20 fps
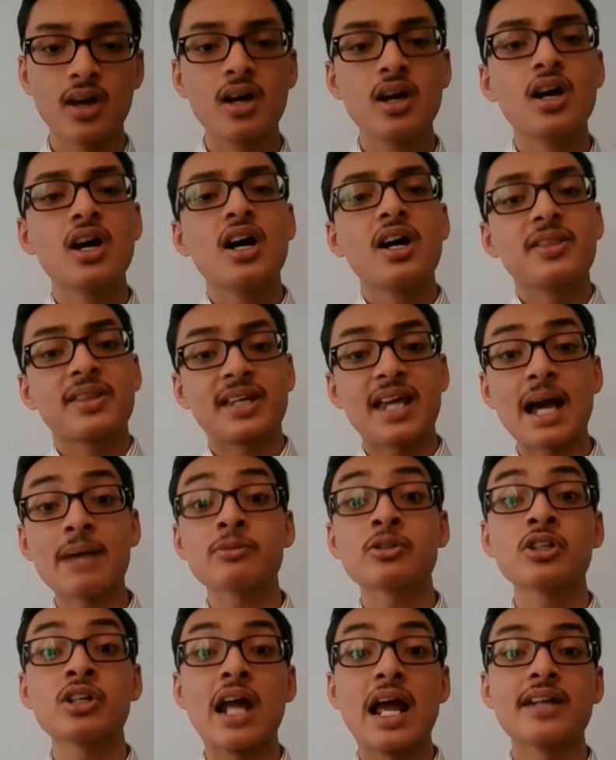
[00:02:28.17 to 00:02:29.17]
The capture
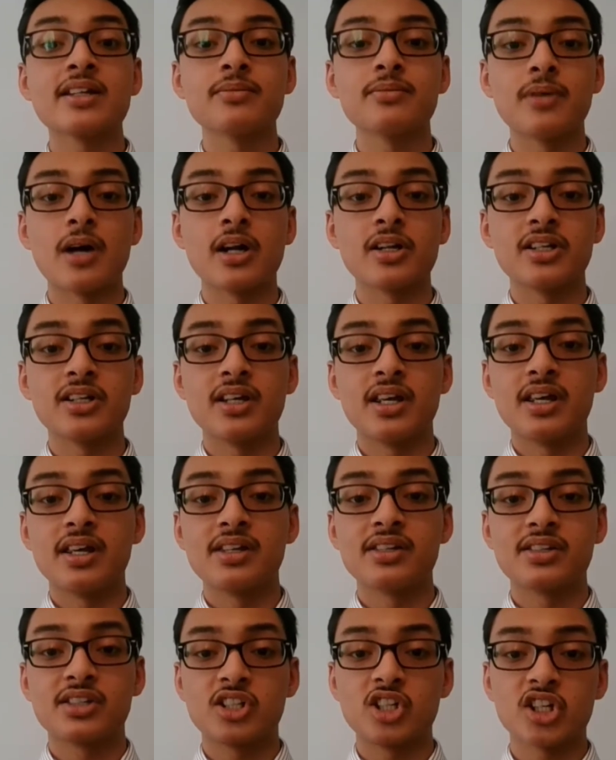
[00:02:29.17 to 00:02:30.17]
antibody is
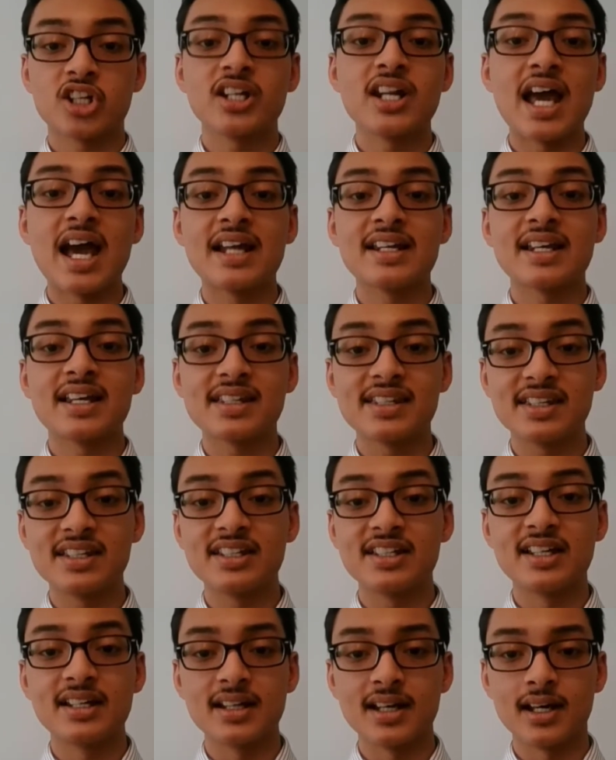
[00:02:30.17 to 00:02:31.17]
chicken
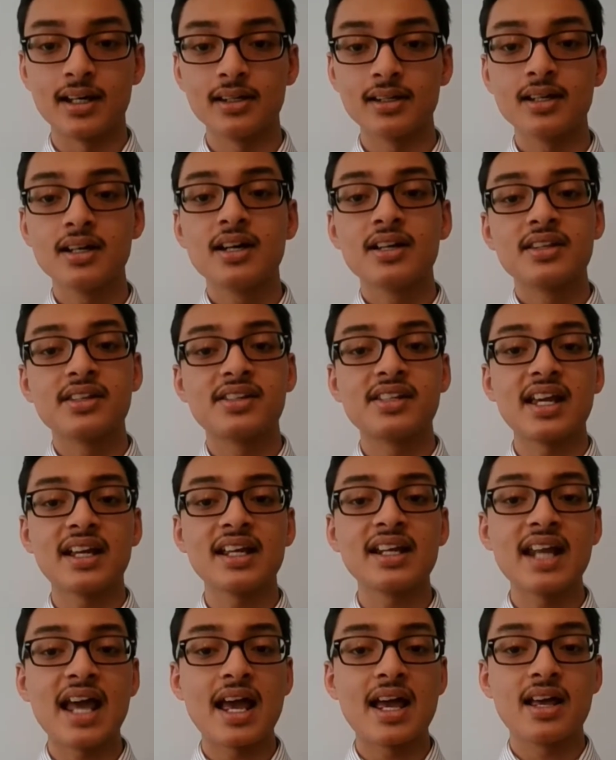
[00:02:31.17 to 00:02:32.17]
anti-CTNI. The
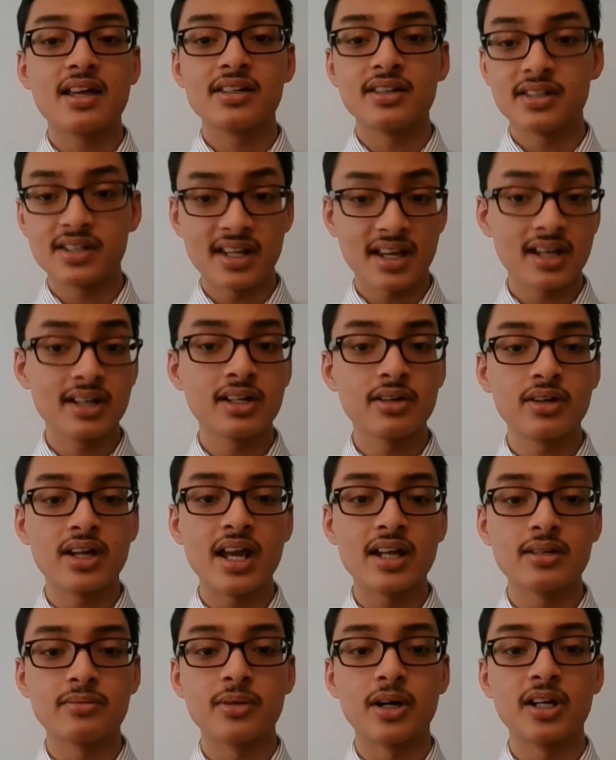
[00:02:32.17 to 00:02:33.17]
secondary
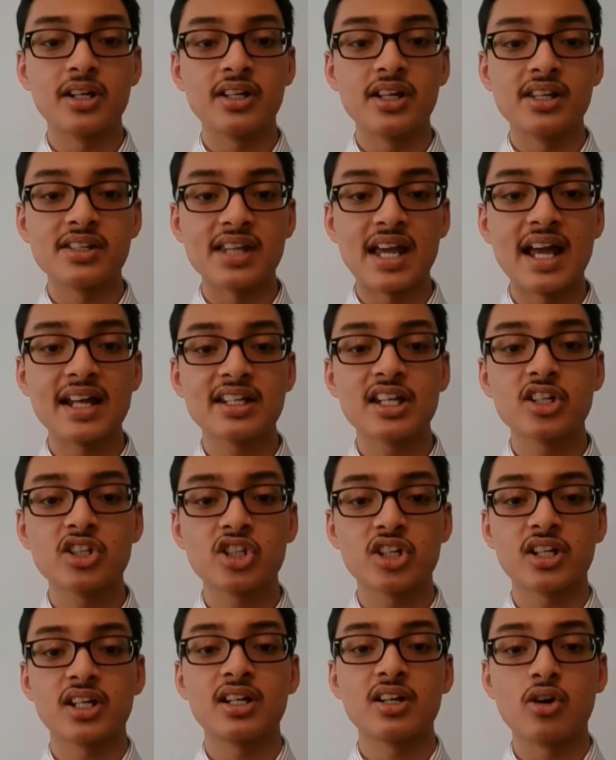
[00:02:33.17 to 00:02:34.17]
antibody is anti-chicken
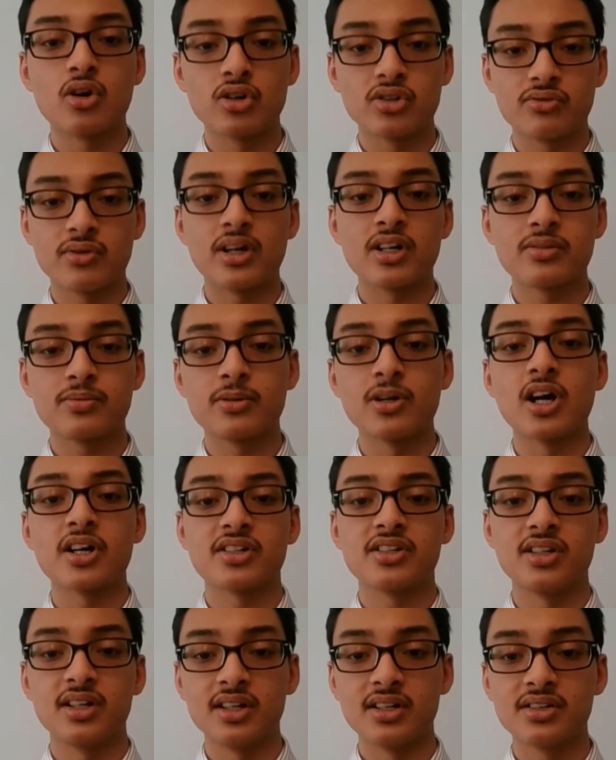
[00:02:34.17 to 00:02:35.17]
horseradish
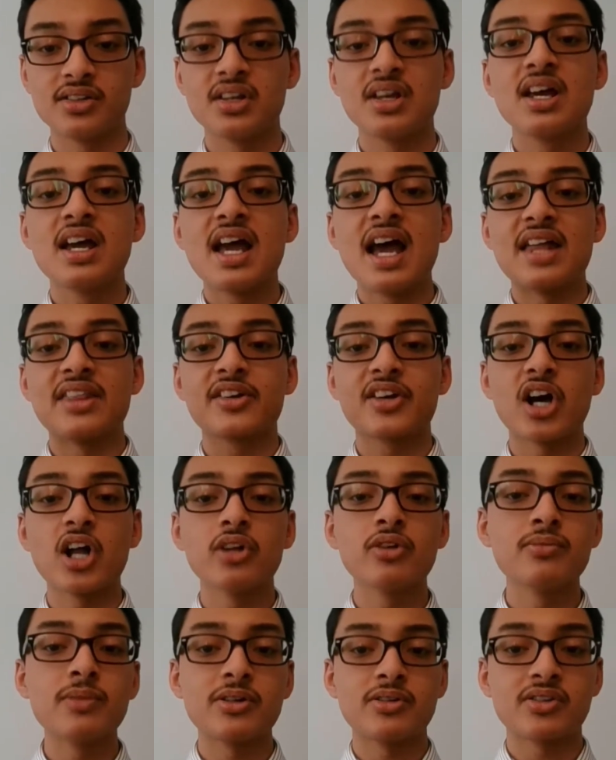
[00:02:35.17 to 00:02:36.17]
peroxidase, and the
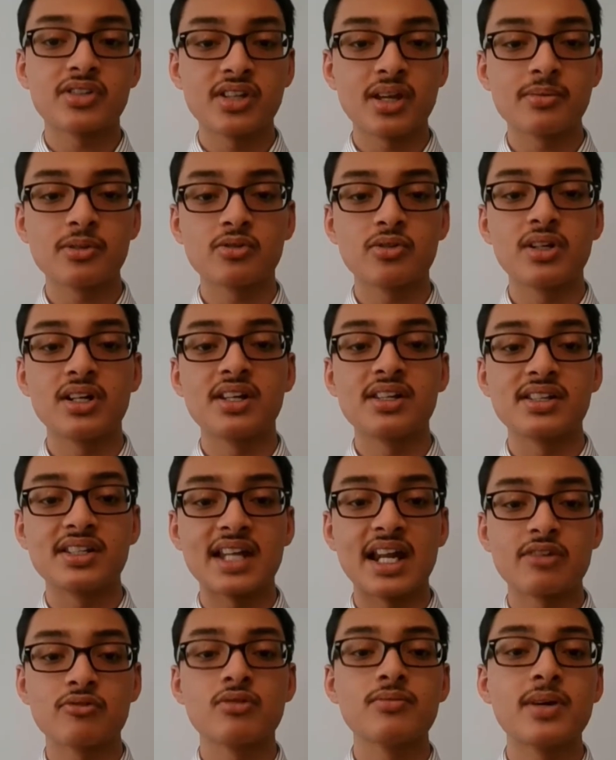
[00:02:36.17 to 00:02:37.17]
colorimetric substrate is
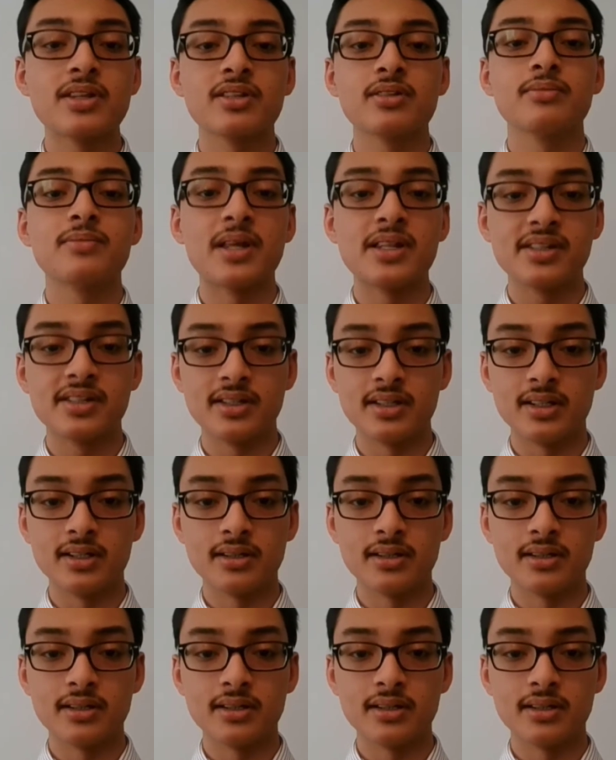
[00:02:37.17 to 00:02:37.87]
tetramethylbenzidine.